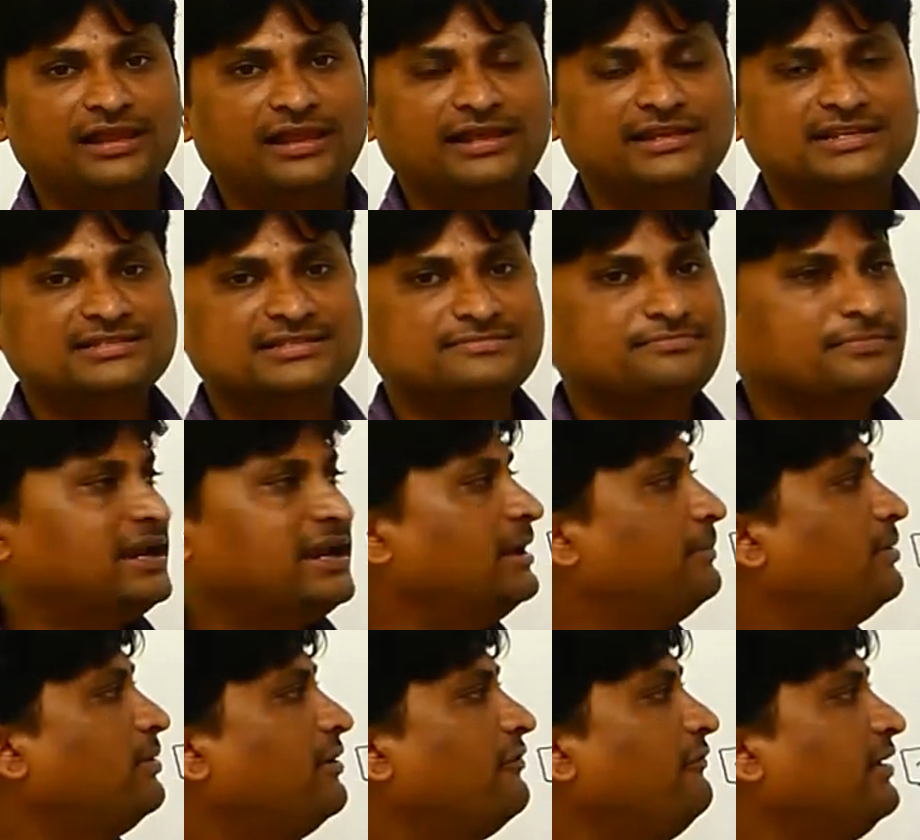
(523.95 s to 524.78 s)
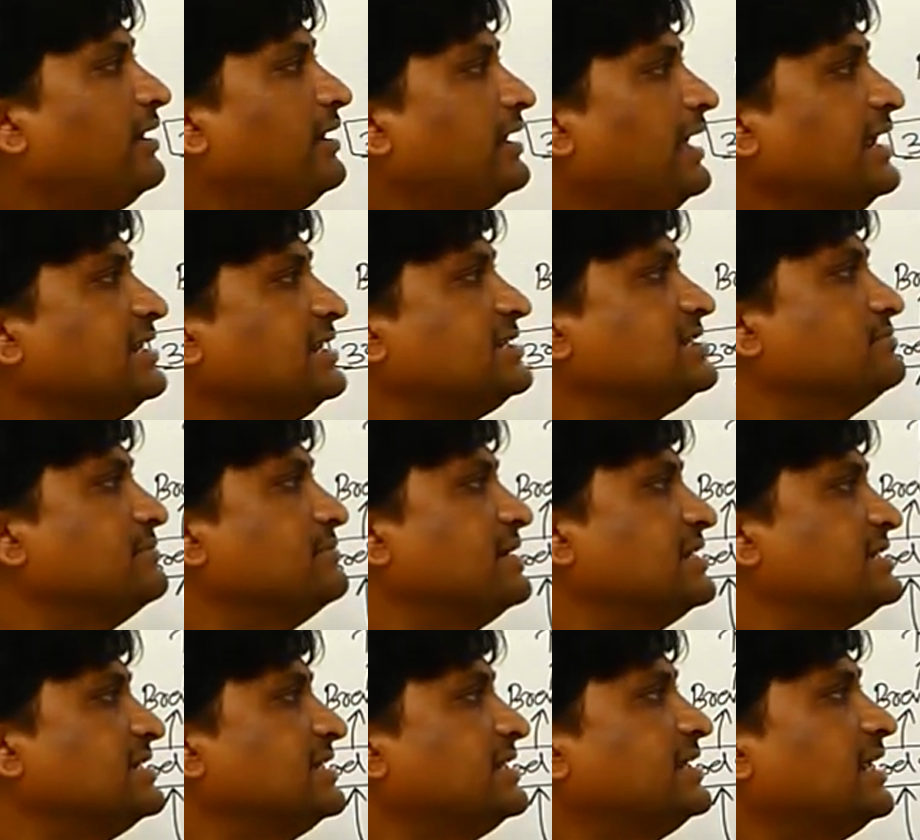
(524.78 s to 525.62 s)
It is made up of a chitin
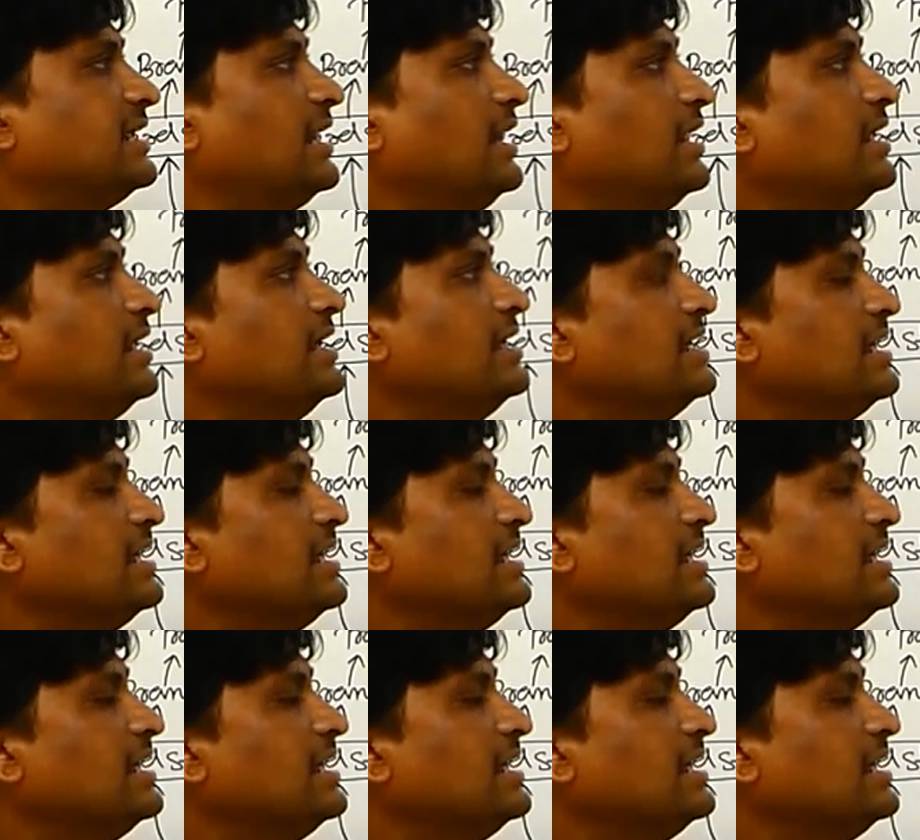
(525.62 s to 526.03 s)
material,